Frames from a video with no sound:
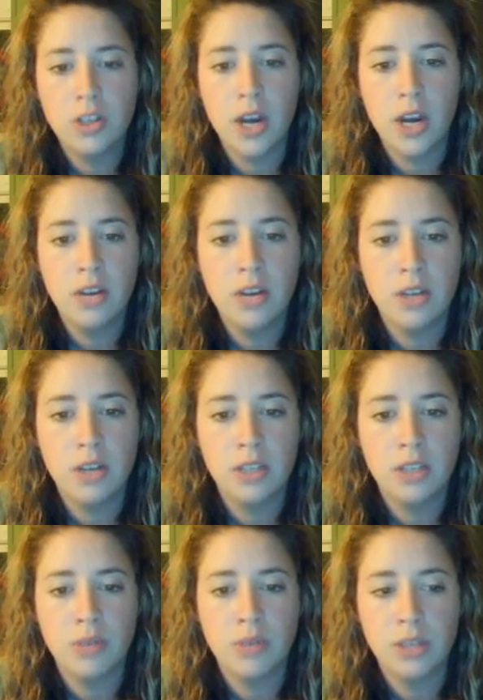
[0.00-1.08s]
trade
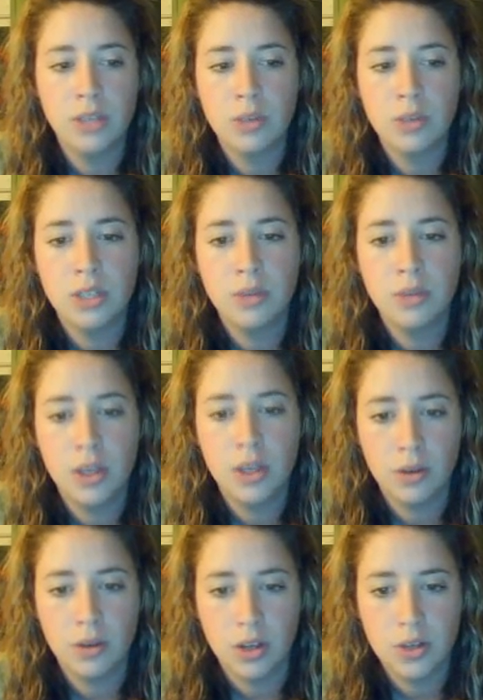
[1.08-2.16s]
goods and resources with
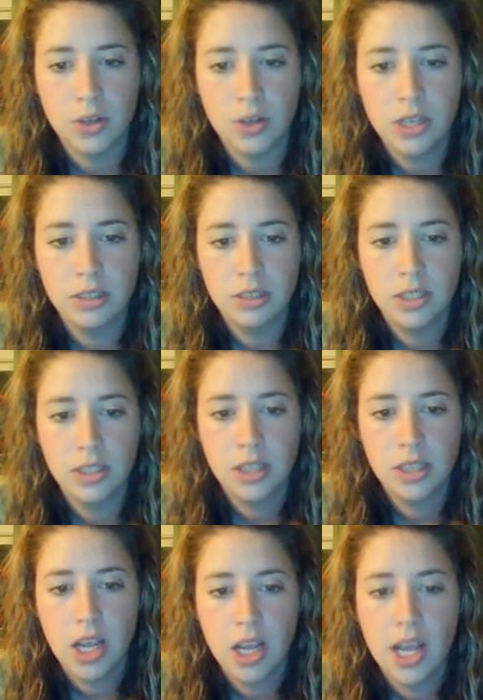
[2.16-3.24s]
other countries?
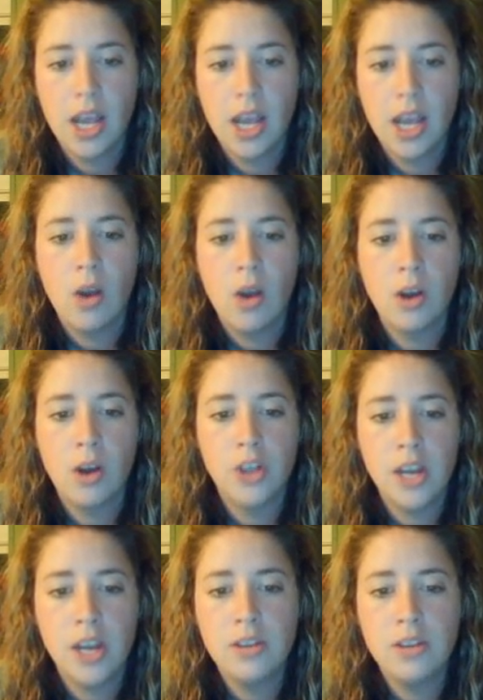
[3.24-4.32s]
Are
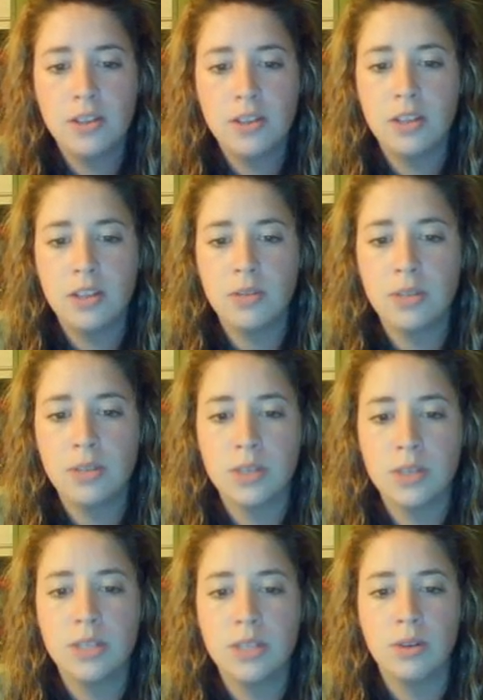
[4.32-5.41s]
trading goods and
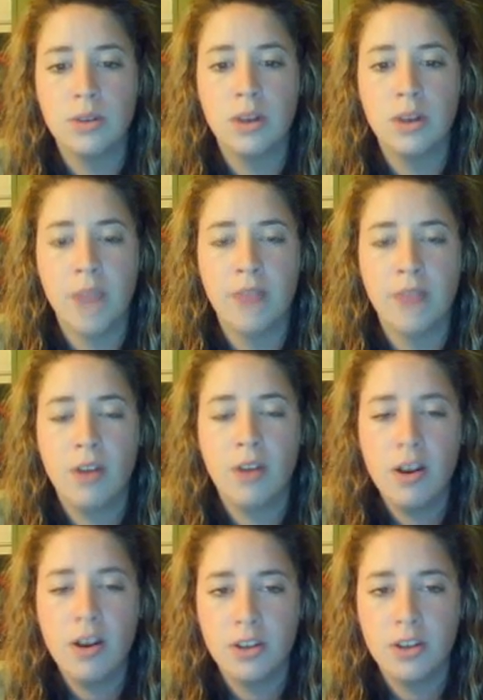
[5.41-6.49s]
resources good or bad for
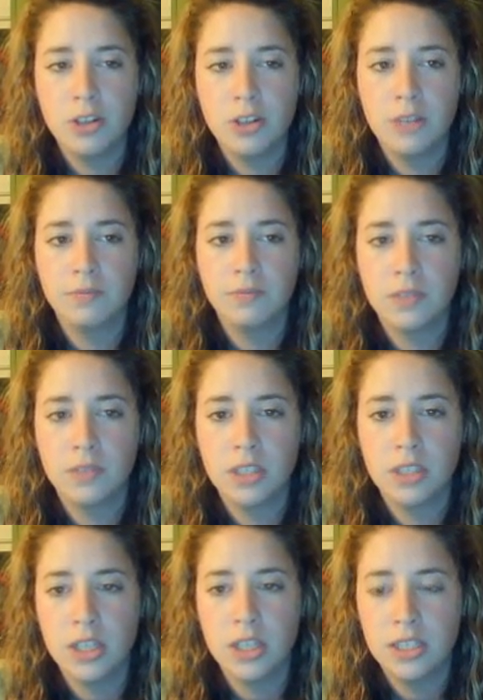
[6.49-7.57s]
our country?
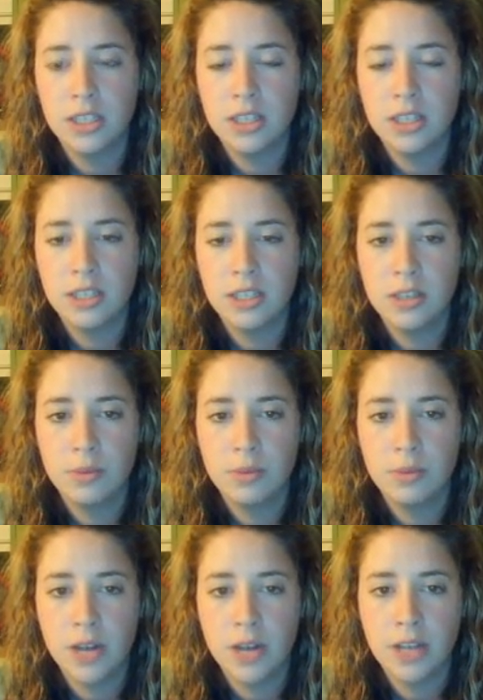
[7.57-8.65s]
So this is still
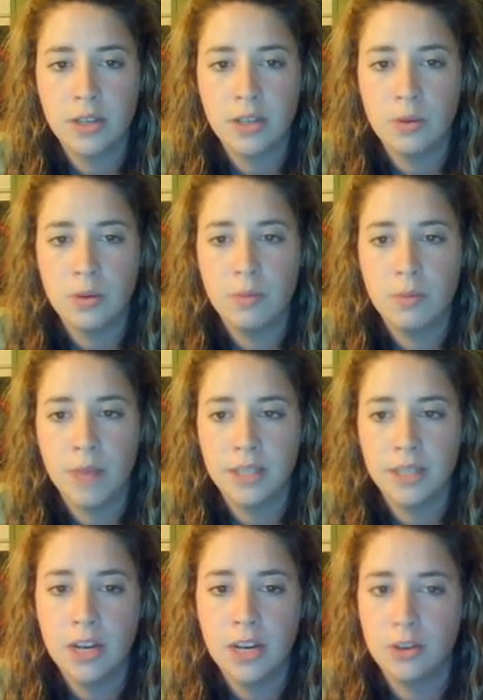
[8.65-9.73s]
pertaining to my
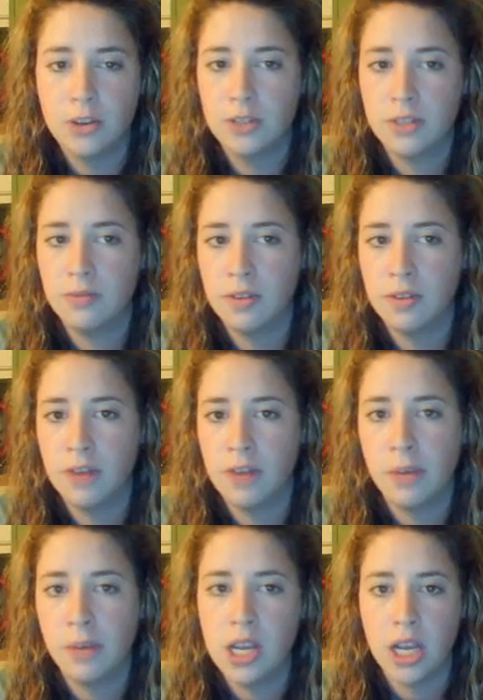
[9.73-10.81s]
standards from the
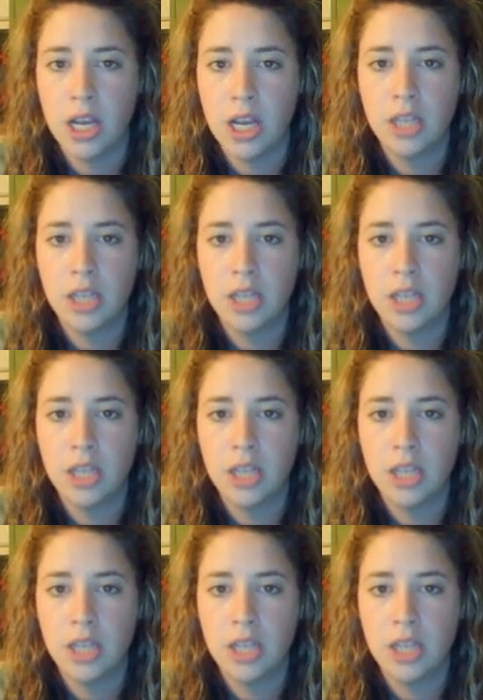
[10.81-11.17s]
very beginning.